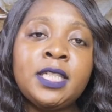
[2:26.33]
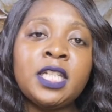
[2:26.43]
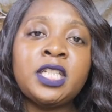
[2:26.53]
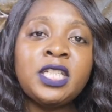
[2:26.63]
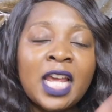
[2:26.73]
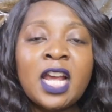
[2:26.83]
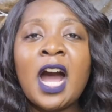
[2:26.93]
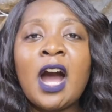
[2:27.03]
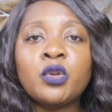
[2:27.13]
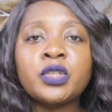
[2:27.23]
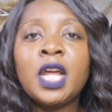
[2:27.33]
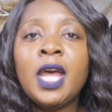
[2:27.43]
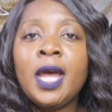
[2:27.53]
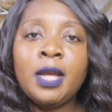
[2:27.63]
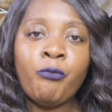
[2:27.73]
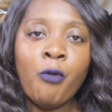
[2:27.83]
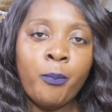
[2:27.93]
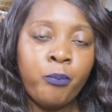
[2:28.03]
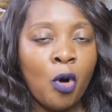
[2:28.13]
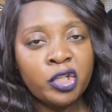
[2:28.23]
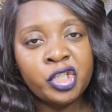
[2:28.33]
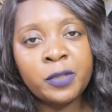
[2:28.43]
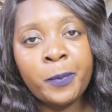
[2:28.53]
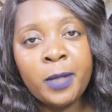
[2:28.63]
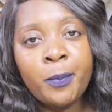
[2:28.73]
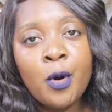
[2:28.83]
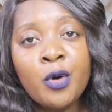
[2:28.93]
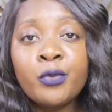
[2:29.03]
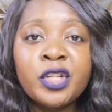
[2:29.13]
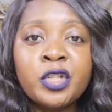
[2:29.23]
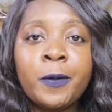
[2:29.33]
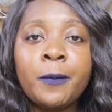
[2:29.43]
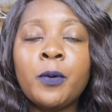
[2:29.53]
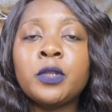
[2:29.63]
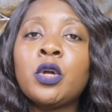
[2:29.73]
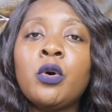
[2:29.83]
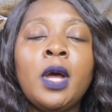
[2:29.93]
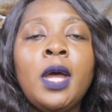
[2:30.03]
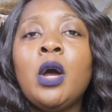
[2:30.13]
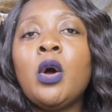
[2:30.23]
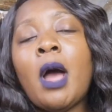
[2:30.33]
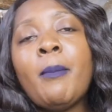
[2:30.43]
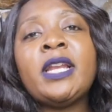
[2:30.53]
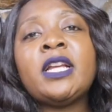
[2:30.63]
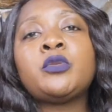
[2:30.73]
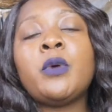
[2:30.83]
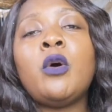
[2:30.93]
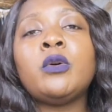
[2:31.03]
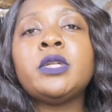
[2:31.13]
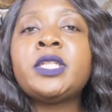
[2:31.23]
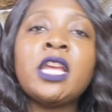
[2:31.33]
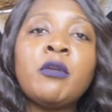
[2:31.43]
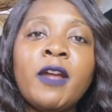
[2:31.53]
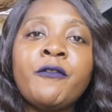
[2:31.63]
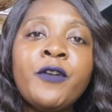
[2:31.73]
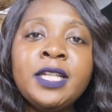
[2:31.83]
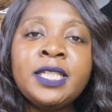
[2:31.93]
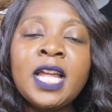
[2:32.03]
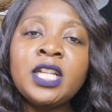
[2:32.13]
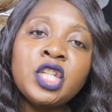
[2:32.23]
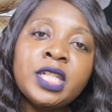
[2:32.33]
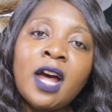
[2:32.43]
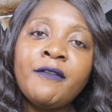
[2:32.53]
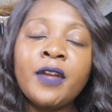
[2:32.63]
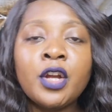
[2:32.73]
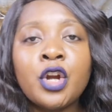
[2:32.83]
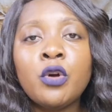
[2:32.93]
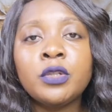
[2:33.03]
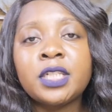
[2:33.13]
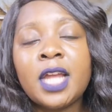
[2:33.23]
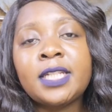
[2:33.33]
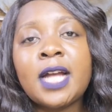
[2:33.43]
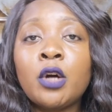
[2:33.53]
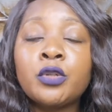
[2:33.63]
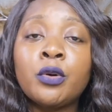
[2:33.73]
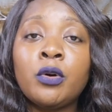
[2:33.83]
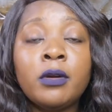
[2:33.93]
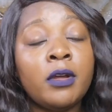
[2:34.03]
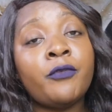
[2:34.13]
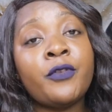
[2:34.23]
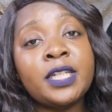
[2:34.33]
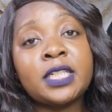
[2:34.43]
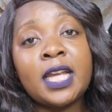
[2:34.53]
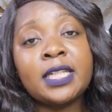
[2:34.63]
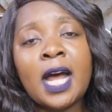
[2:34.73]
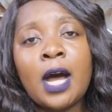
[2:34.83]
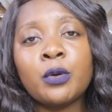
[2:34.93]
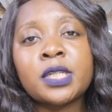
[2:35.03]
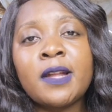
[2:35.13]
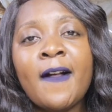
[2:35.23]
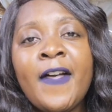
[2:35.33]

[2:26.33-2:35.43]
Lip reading: It's a steakhouse for posh people, rich people. So I might as well take my friends there and just have a girls' night out or a friend's night out.